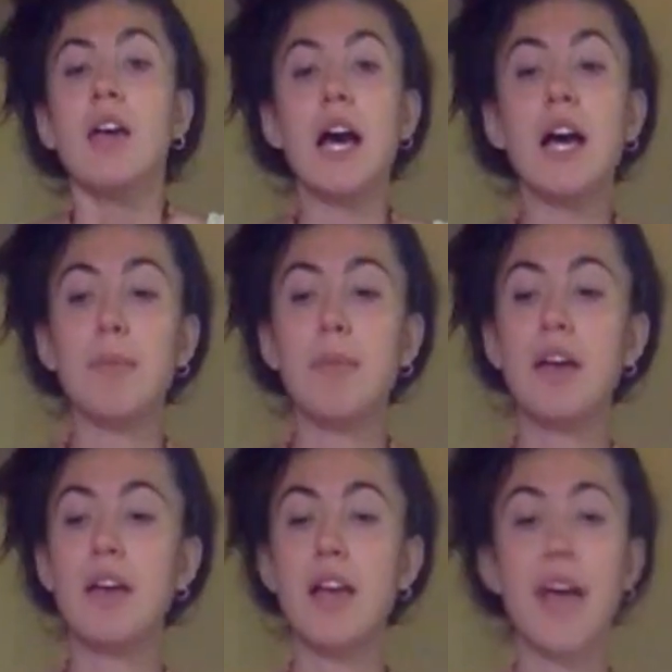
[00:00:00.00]

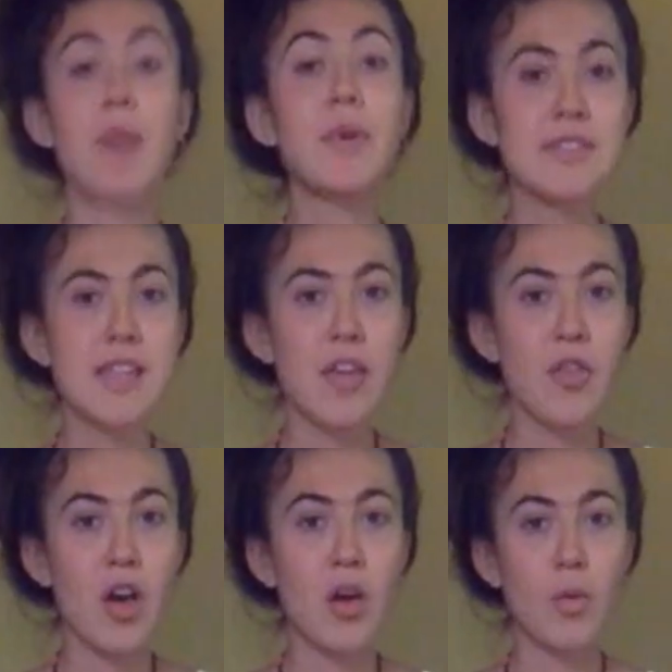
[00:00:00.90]
I will say,
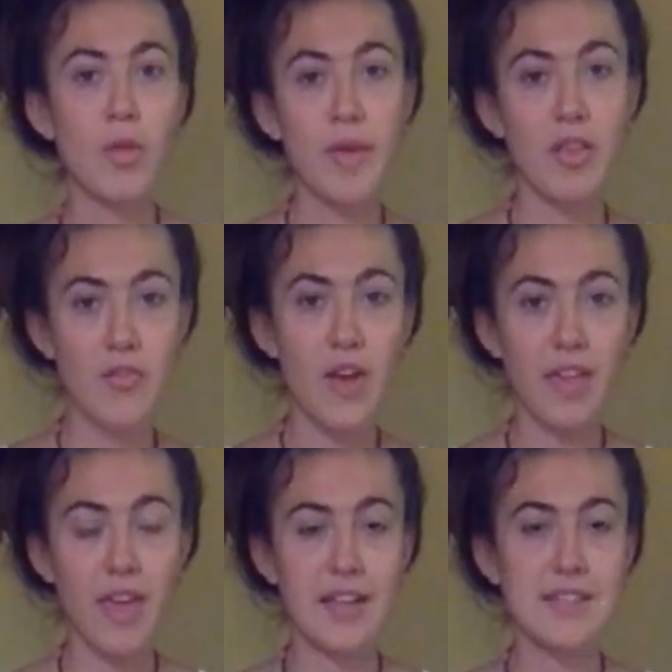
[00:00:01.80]
though, with pillow
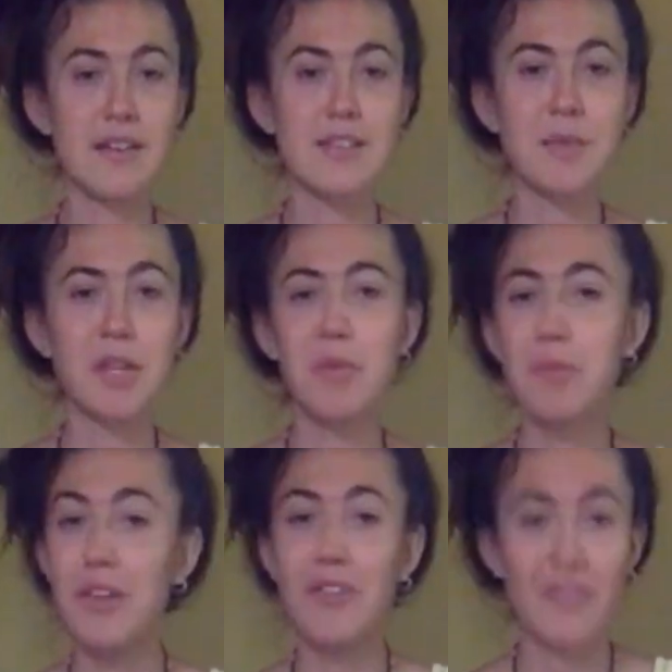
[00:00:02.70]
fucking, it's not something to be
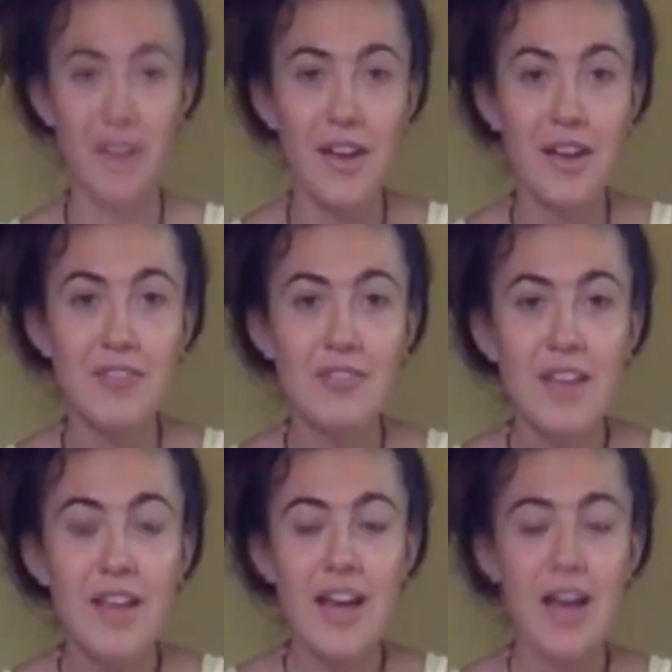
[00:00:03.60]
made fun of.
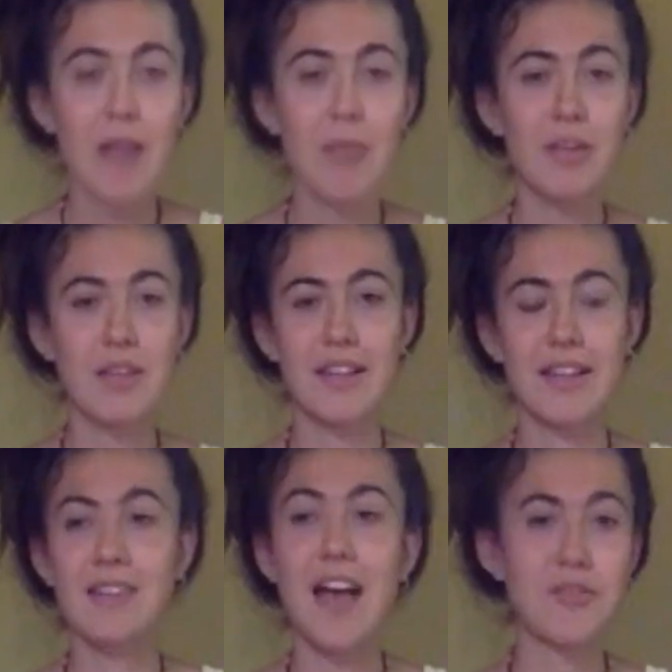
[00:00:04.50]

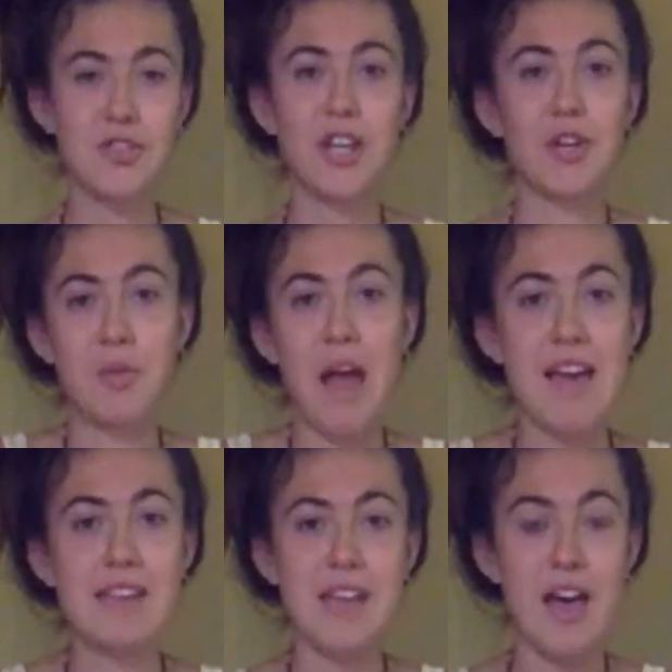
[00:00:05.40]
Like, laughter can
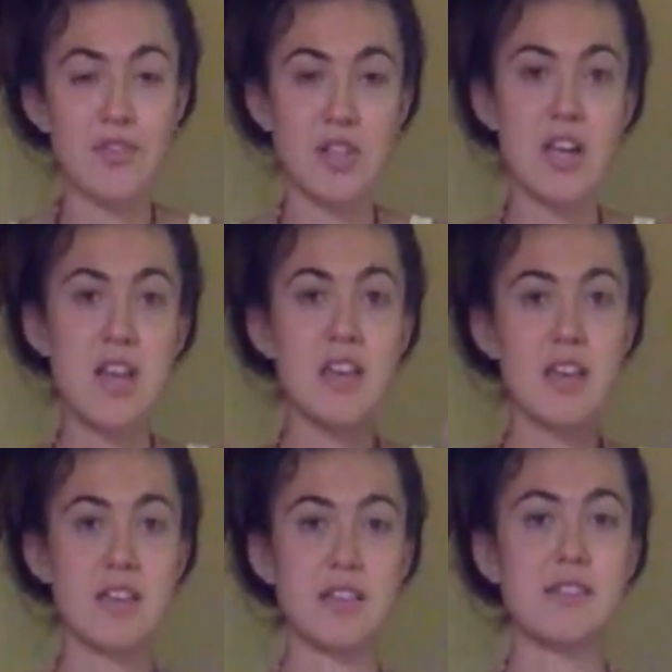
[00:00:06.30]
arise. Laughter
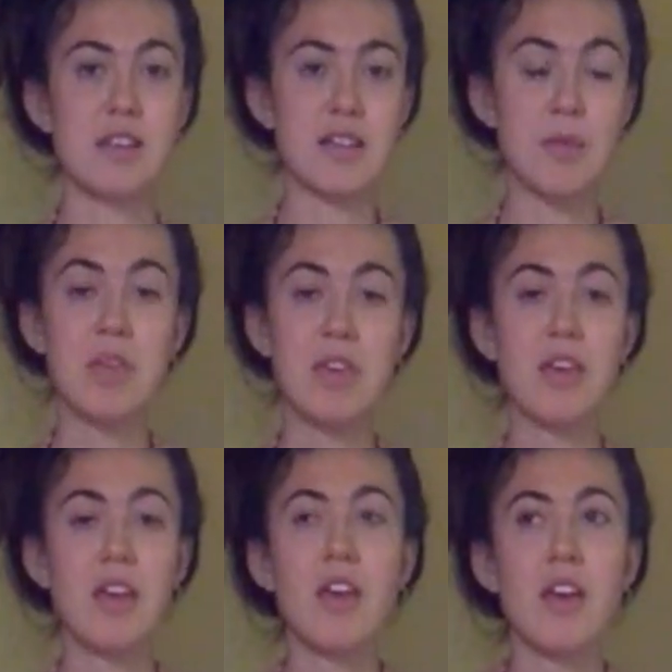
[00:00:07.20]
can
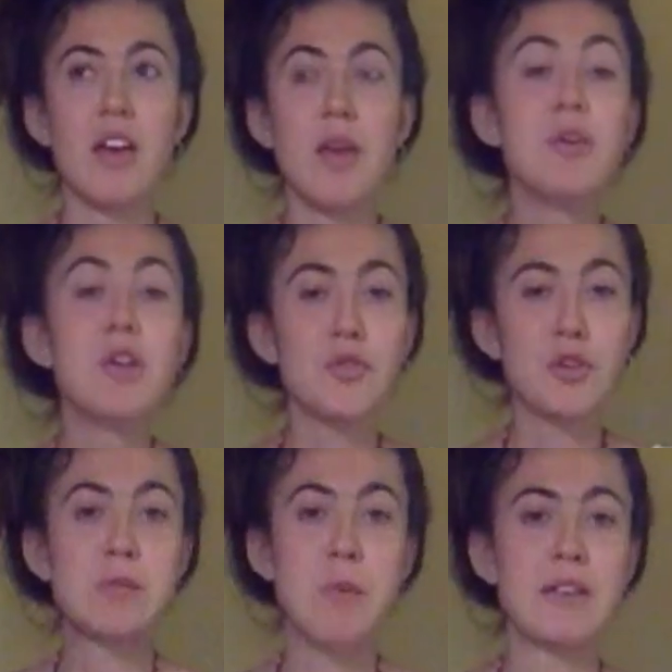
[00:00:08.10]
be a beautiful
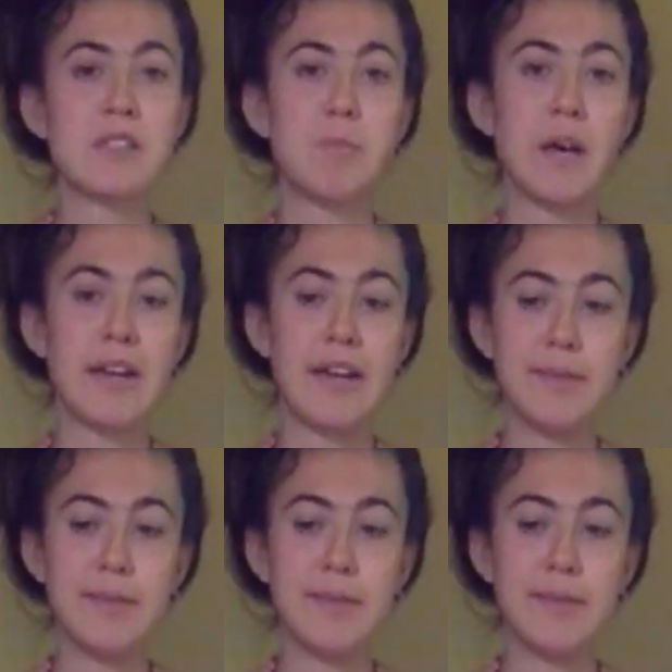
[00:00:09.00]
response, but